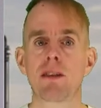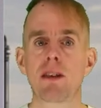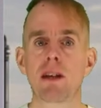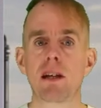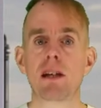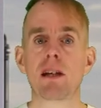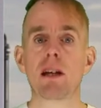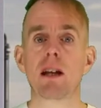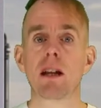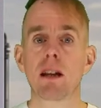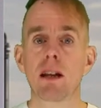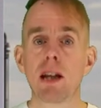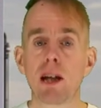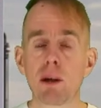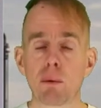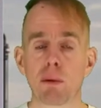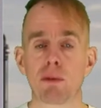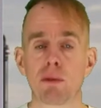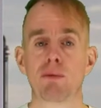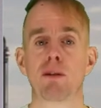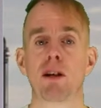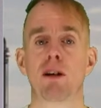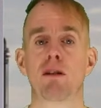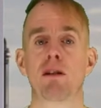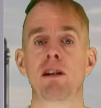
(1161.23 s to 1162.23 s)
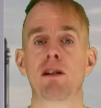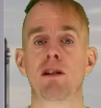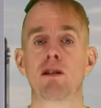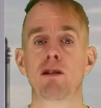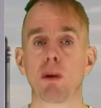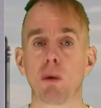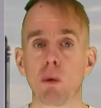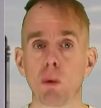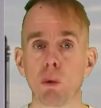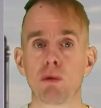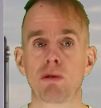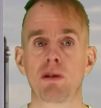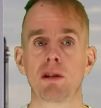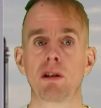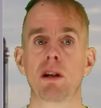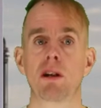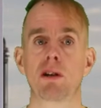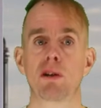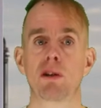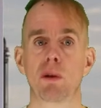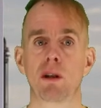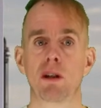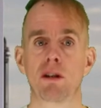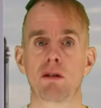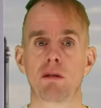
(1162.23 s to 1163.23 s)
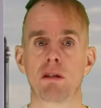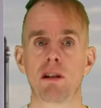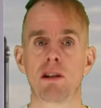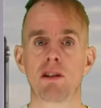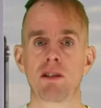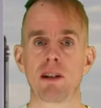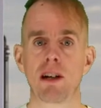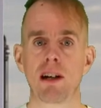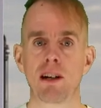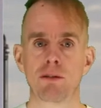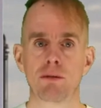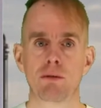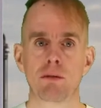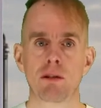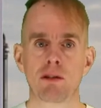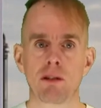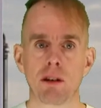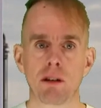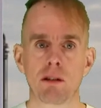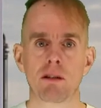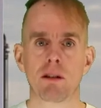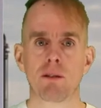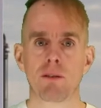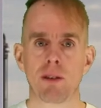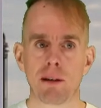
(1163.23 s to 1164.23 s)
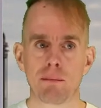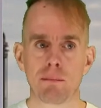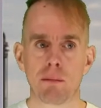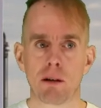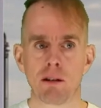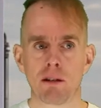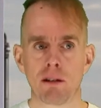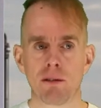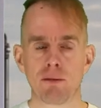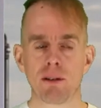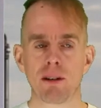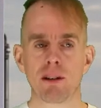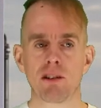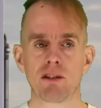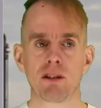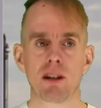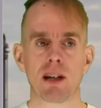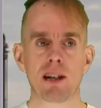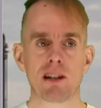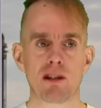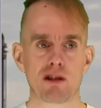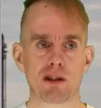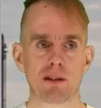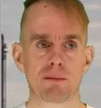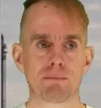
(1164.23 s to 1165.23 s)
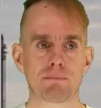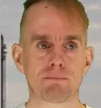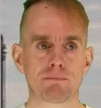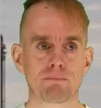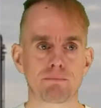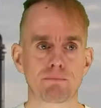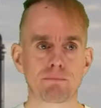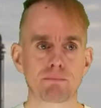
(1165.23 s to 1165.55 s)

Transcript: the liquid flow rate is also going to increase as a result of that multiphase nature.